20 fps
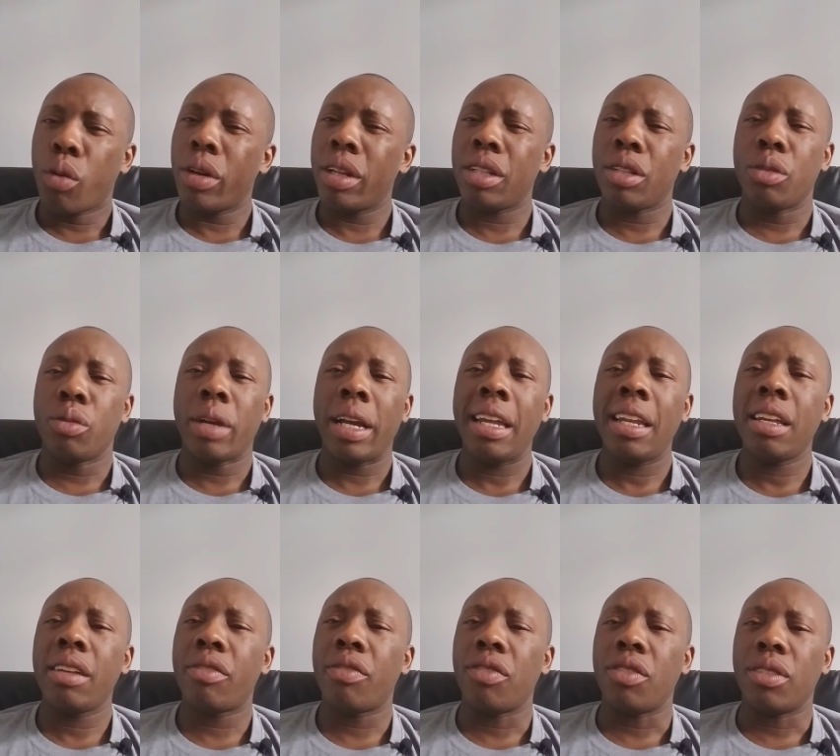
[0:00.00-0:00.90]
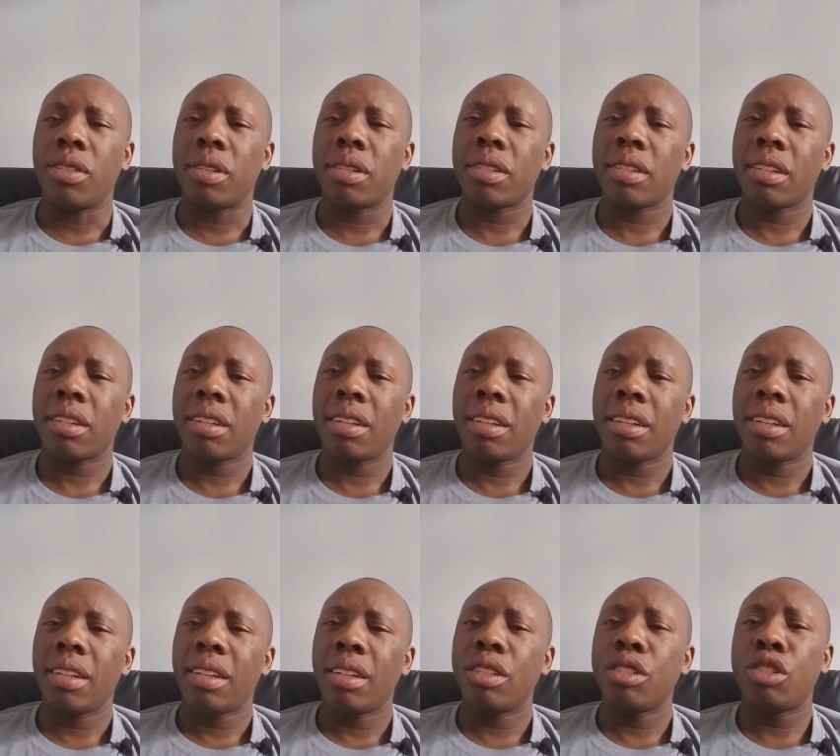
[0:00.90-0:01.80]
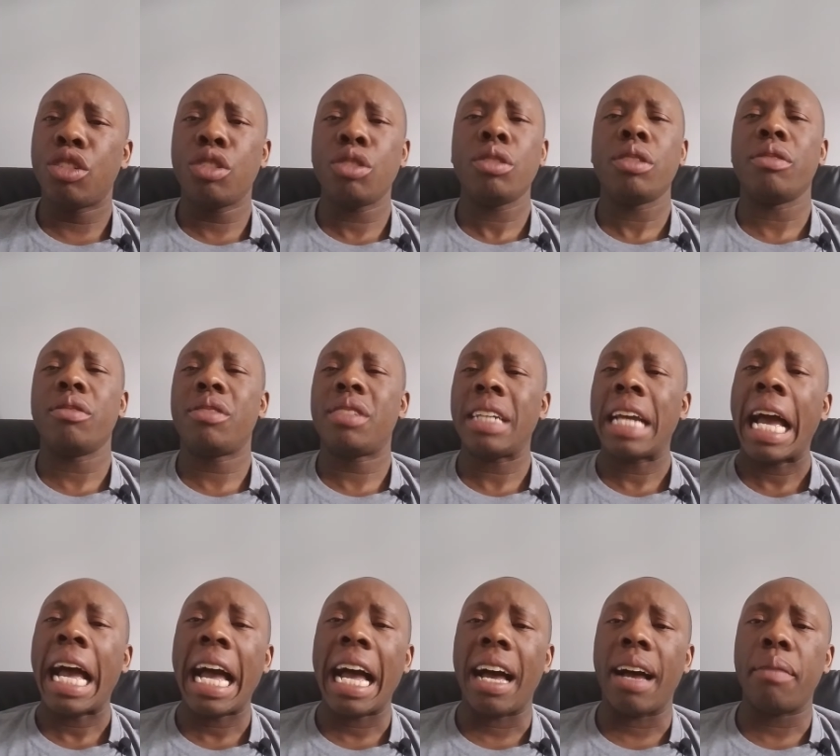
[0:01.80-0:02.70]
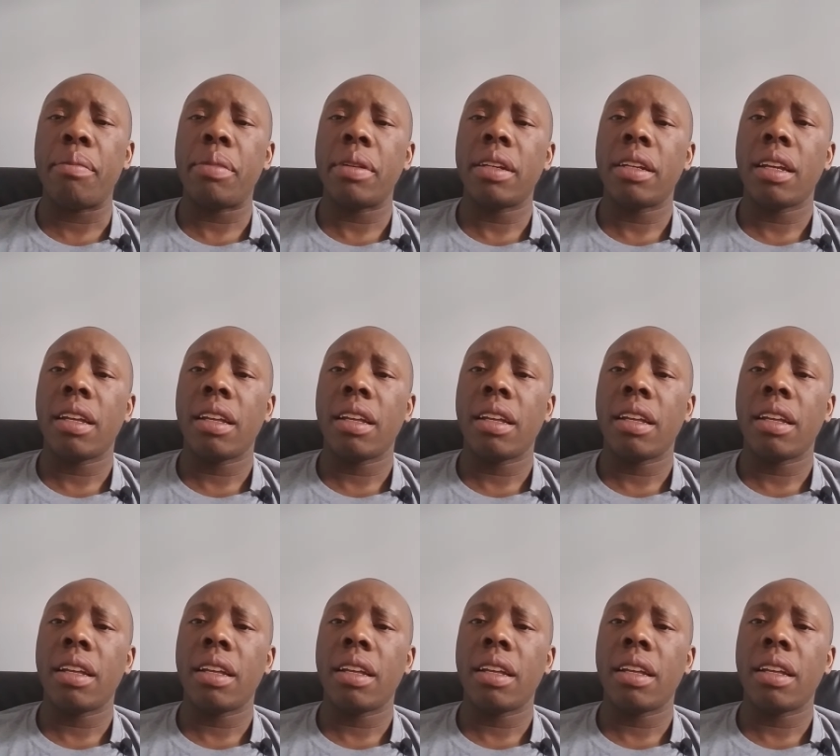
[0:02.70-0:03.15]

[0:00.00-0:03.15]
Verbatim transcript: what are you waiting for? Do your job.